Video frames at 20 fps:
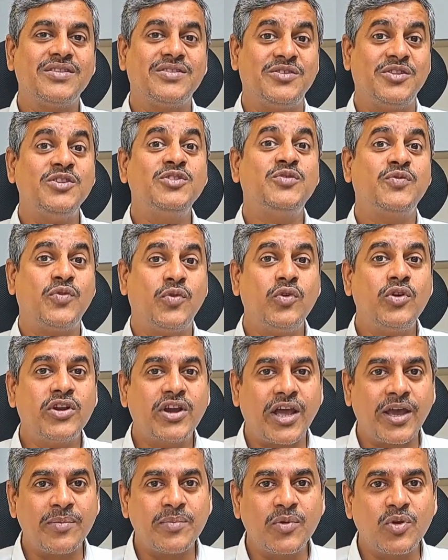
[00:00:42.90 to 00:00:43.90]
This
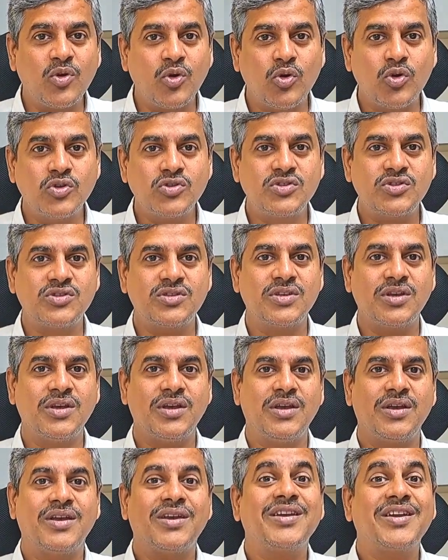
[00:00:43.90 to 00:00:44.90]
full-time course
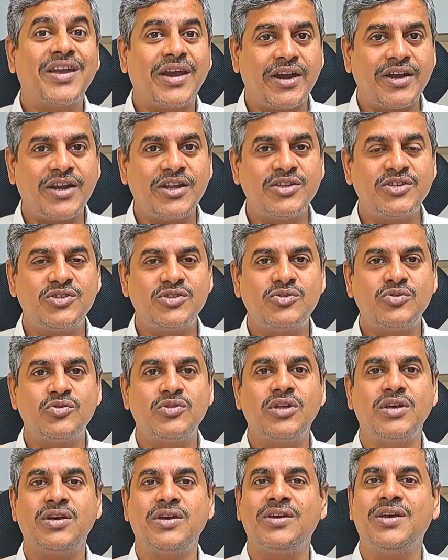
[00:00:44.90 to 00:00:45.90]
caters to
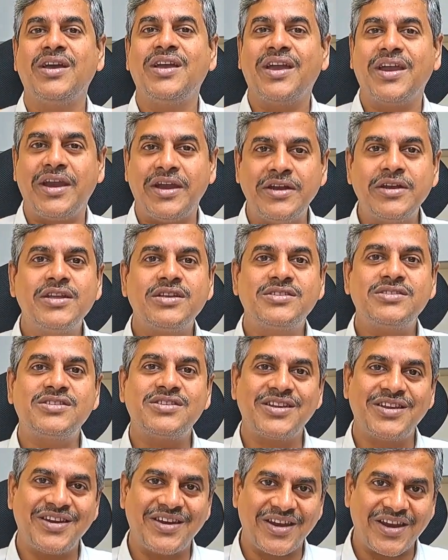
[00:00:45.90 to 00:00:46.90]
the
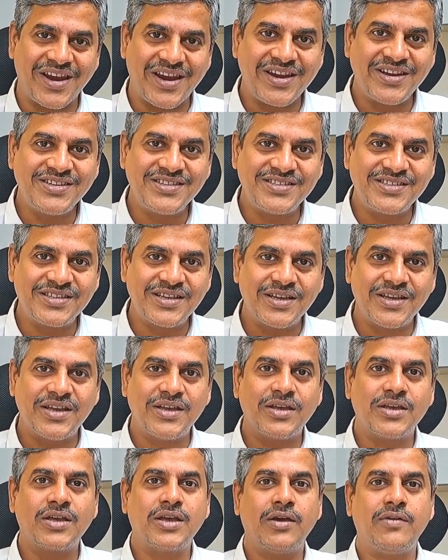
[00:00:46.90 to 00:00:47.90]
industry needs,
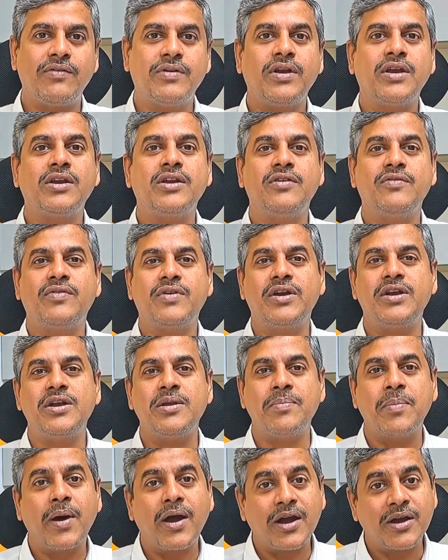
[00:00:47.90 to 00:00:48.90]
covering different
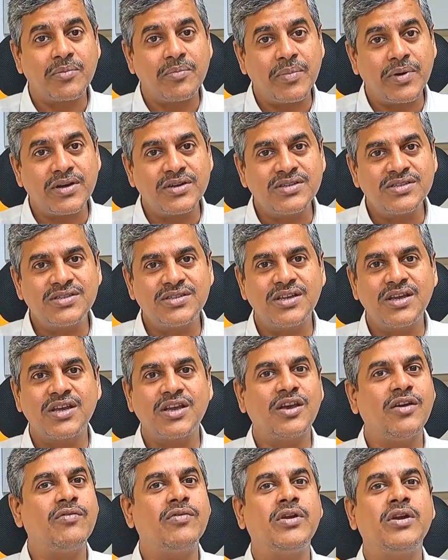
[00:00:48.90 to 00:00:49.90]
departments,
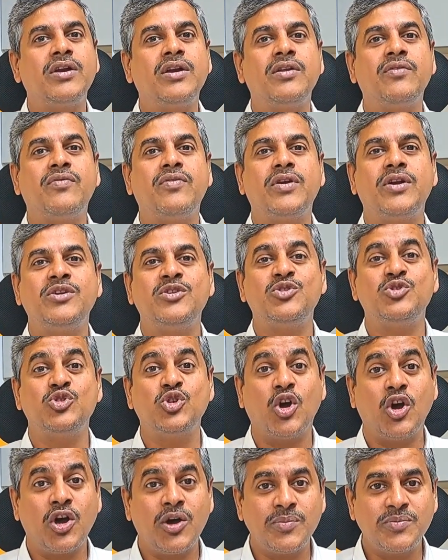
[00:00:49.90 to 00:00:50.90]
covering different
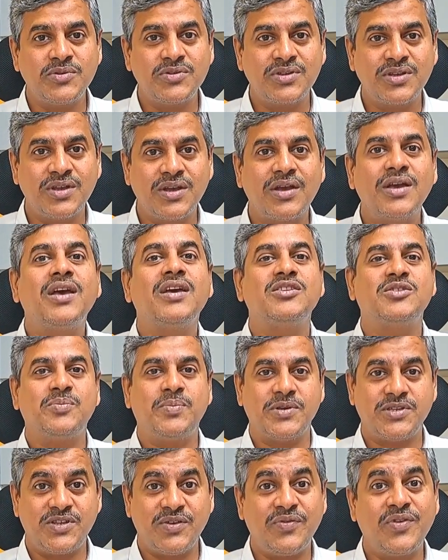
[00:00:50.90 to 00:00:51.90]
jobs,
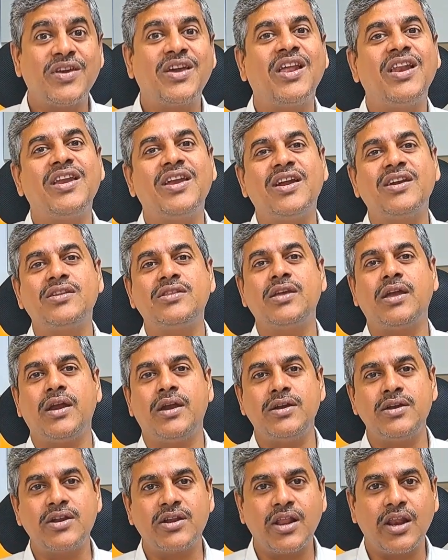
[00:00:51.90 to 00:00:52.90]
specifically at the
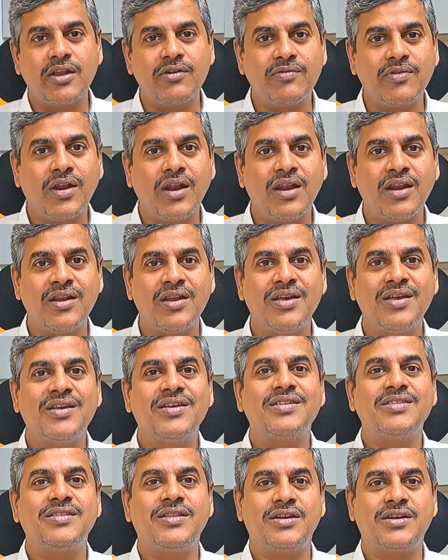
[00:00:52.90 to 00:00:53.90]
entry level
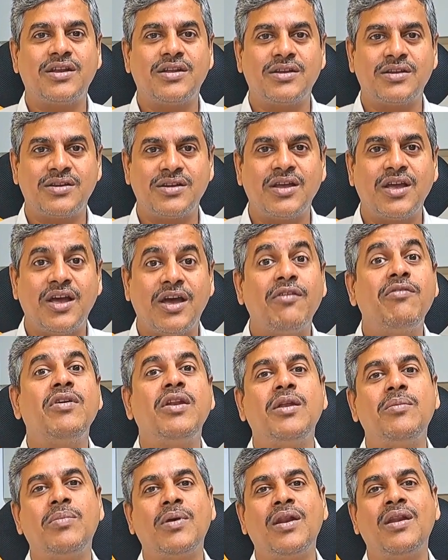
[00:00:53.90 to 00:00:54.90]
that are
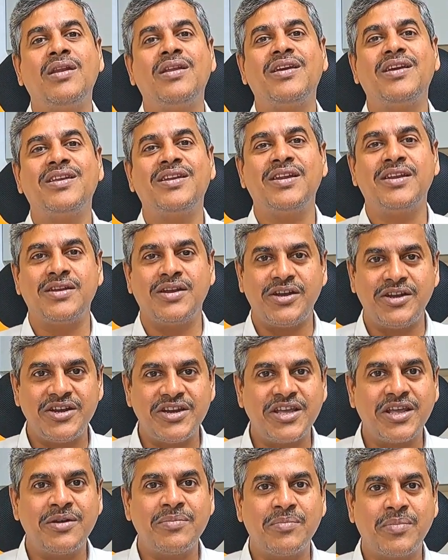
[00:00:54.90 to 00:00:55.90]
available in an
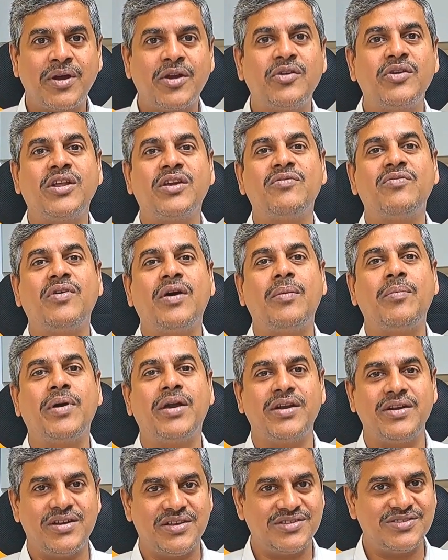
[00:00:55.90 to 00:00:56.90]
Indian biotech pharma
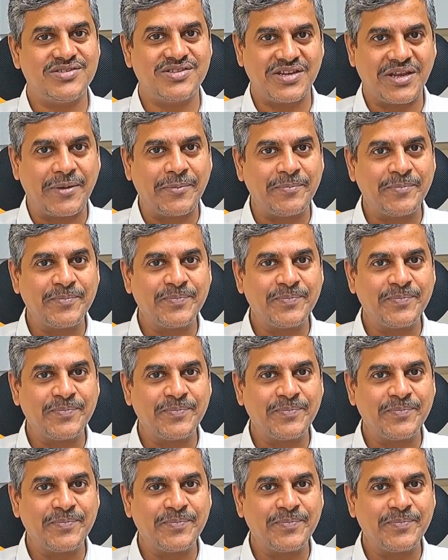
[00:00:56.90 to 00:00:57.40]
industry.